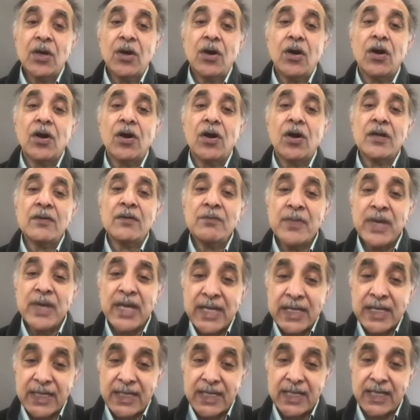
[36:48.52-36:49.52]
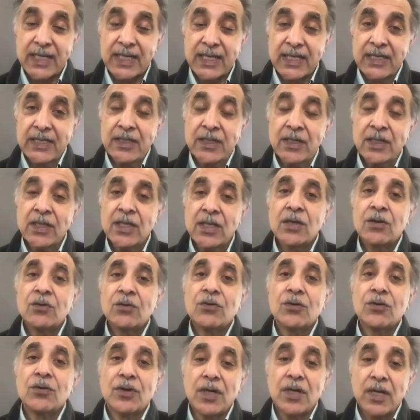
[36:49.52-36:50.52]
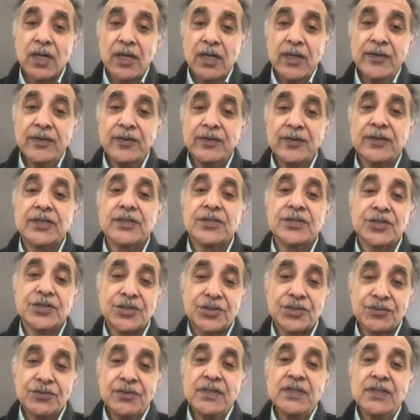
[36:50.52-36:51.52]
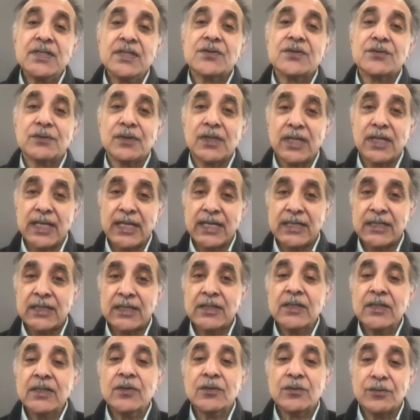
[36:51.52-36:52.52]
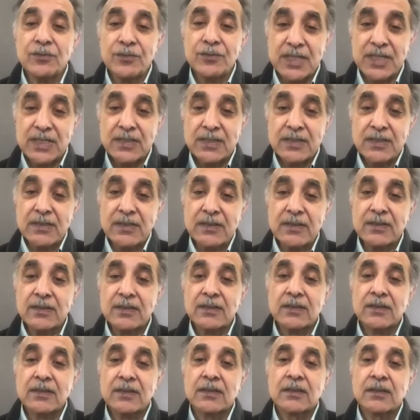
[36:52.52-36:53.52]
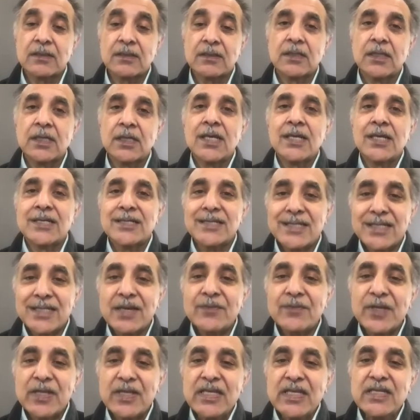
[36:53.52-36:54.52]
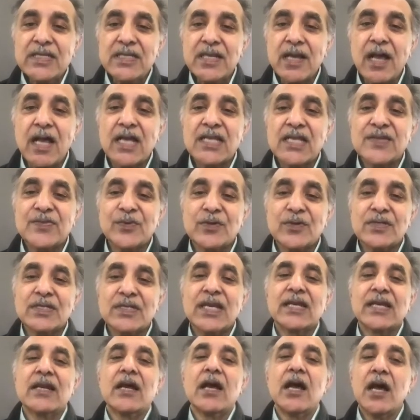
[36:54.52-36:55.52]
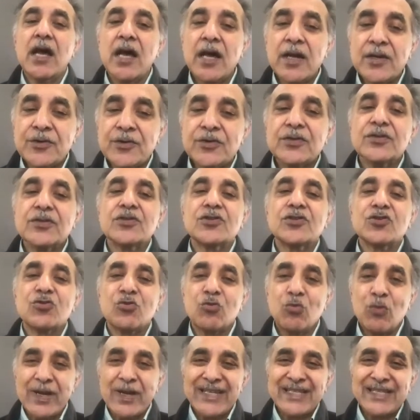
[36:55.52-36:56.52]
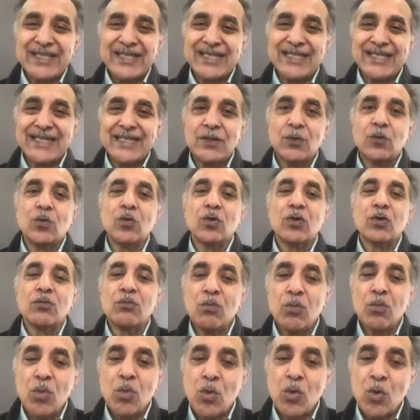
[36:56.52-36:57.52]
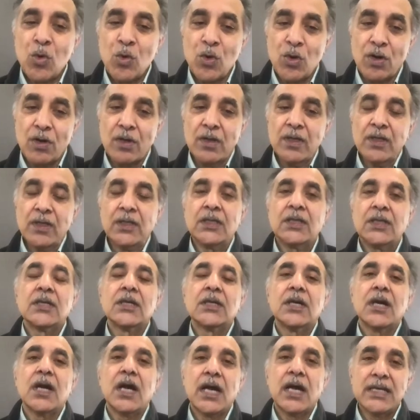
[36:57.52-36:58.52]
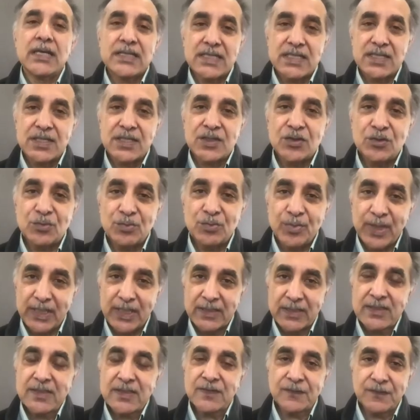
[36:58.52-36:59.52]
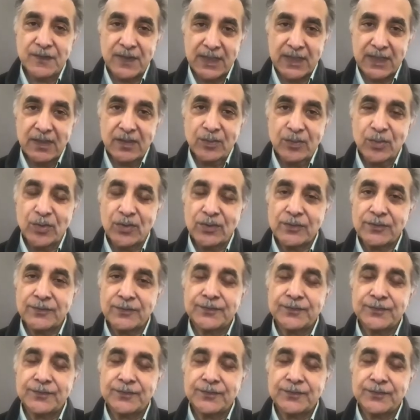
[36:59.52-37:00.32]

on Medicaid, or other insurance-related reasons. Some of these hospitals had 120 or more ICU beds available.